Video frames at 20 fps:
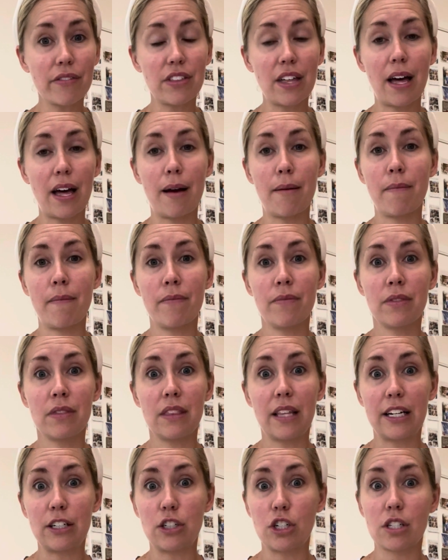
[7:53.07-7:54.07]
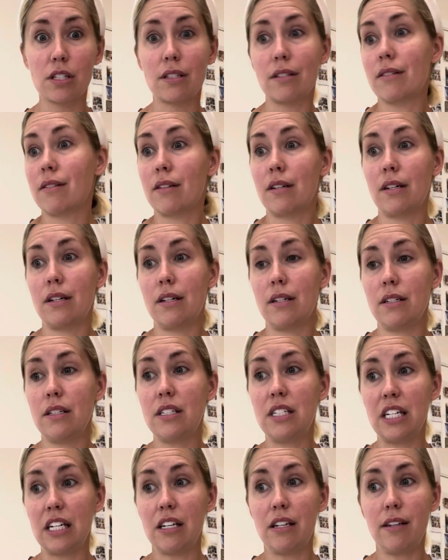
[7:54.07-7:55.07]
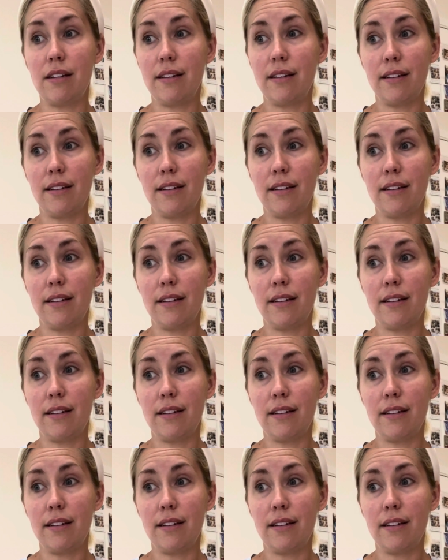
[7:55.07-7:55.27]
them that just did,